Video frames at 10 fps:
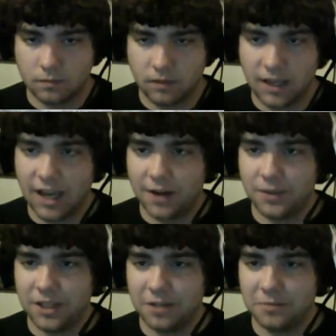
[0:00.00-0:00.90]
Yeah, I
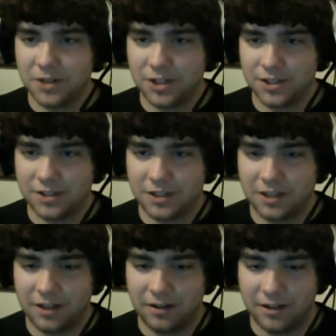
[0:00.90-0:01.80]
really hope Russia doesn't
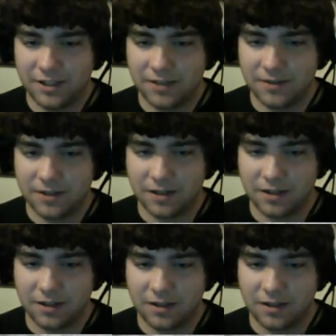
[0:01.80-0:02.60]
declare on us. That would suck.